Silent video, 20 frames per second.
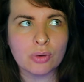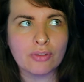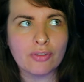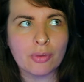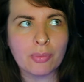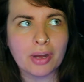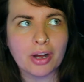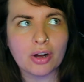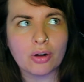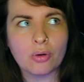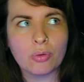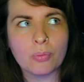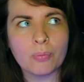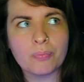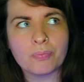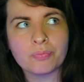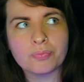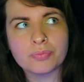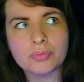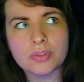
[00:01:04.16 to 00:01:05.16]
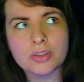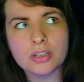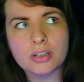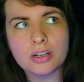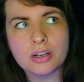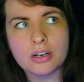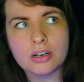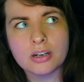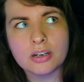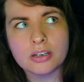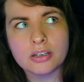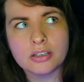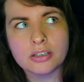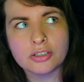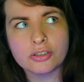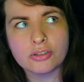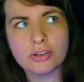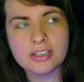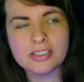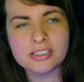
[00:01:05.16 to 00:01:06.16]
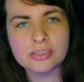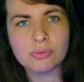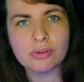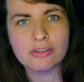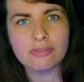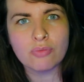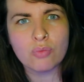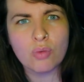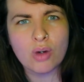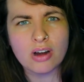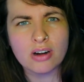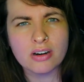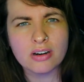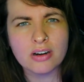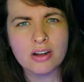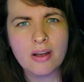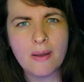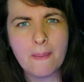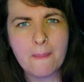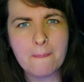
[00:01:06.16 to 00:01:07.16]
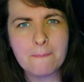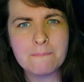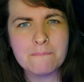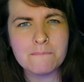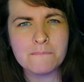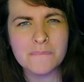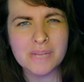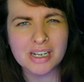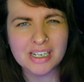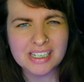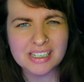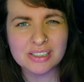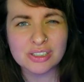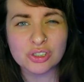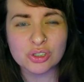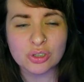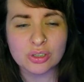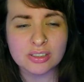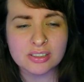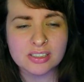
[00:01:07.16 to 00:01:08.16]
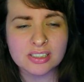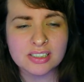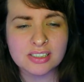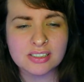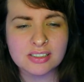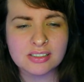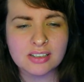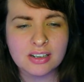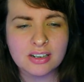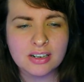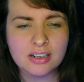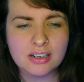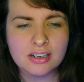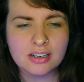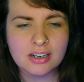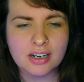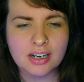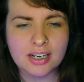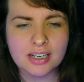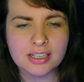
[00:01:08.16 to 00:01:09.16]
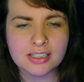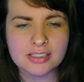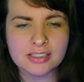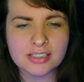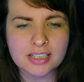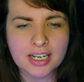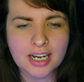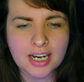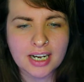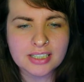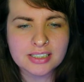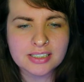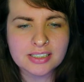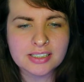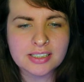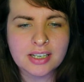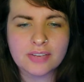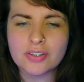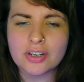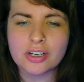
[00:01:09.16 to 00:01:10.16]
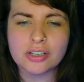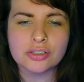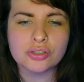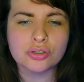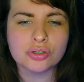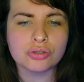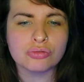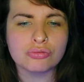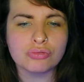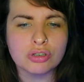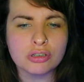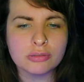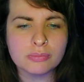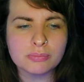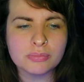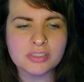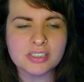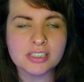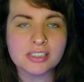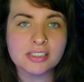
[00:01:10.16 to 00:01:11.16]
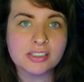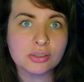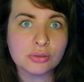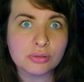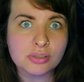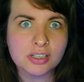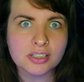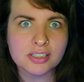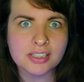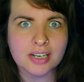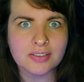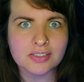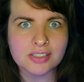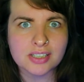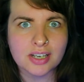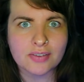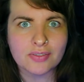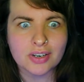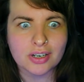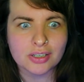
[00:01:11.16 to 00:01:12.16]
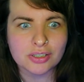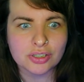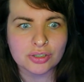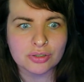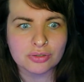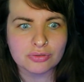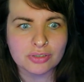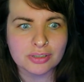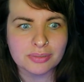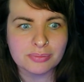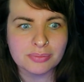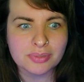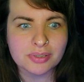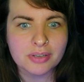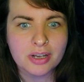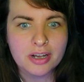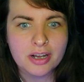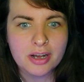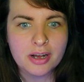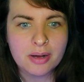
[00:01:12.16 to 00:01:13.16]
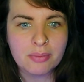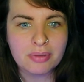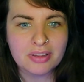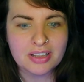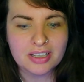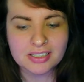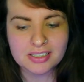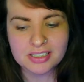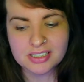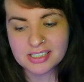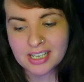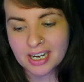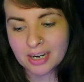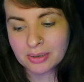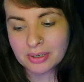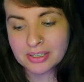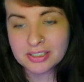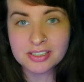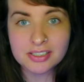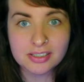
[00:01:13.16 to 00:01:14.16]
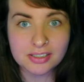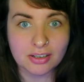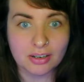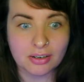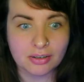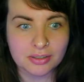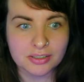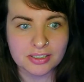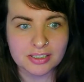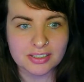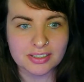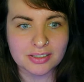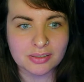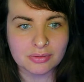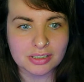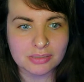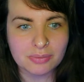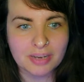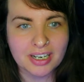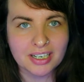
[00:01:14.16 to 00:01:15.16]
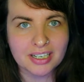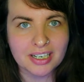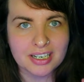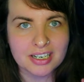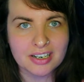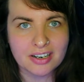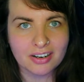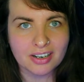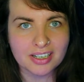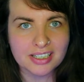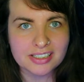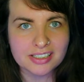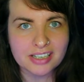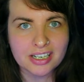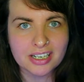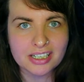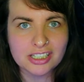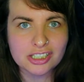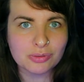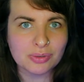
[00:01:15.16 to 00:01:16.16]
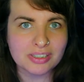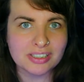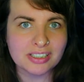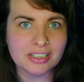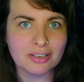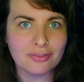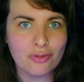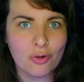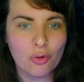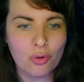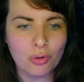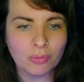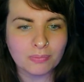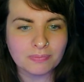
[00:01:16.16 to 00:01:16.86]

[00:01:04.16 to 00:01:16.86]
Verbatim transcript: about uh, created with one million dollars, and it had seven hundred rooms. It still does have seven hundred rooms, but this is how it started. So it was made in 1924.